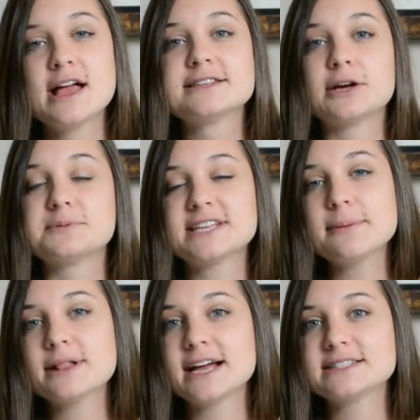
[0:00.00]
to help
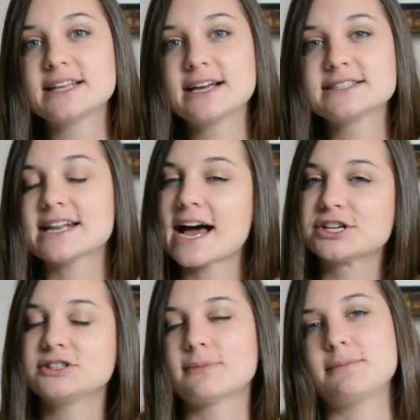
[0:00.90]
stabilize things, it
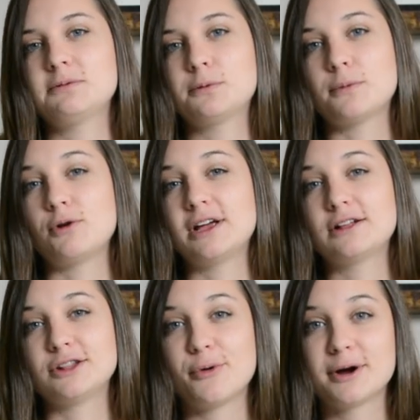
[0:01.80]
actually might be promoting
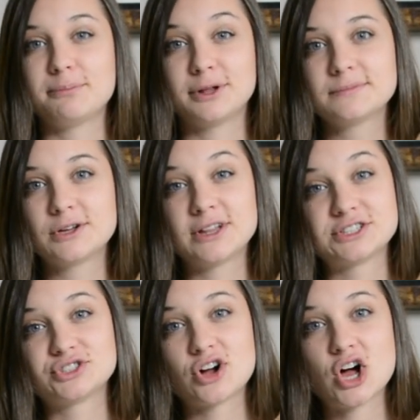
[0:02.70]
lower
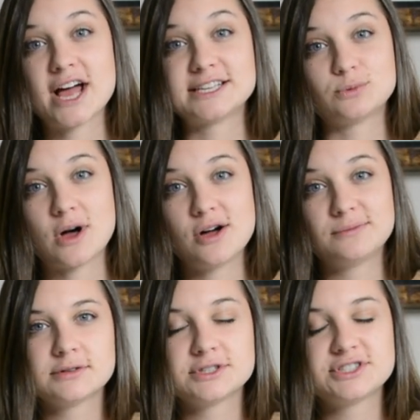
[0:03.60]
cholesterol as well.
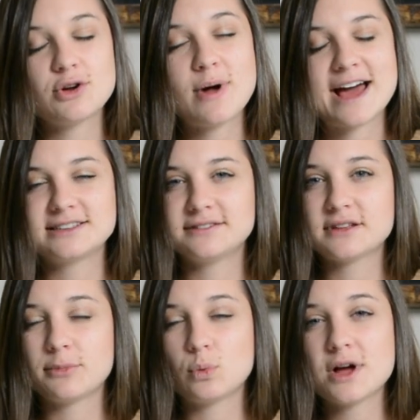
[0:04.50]
So additive
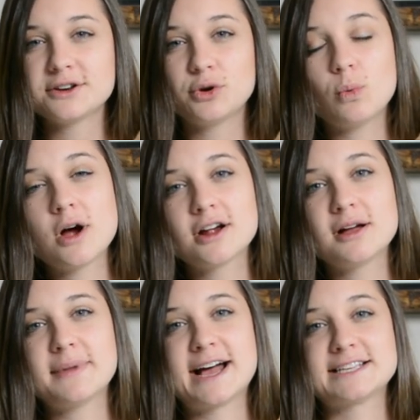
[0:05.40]
number one, guar
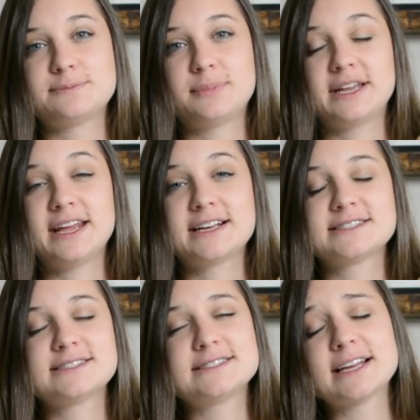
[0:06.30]
gum has been
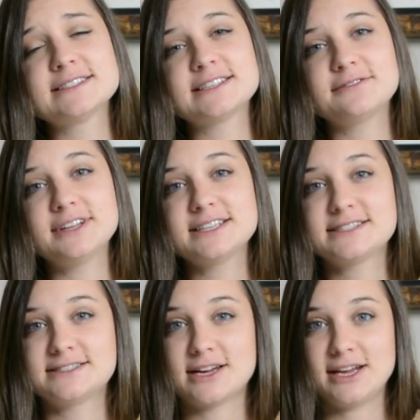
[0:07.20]
extensively
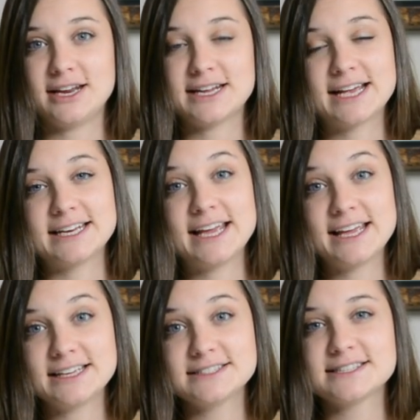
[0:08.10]
studied and
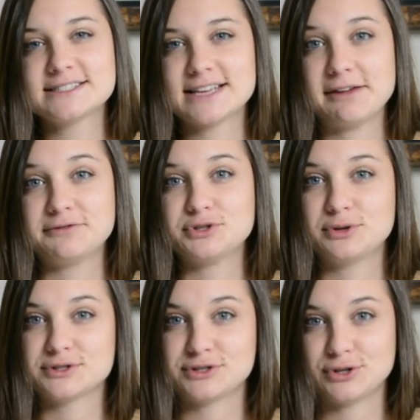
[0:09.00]
is safe to
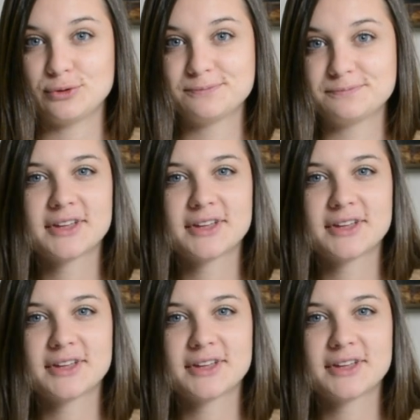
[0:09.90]
consume.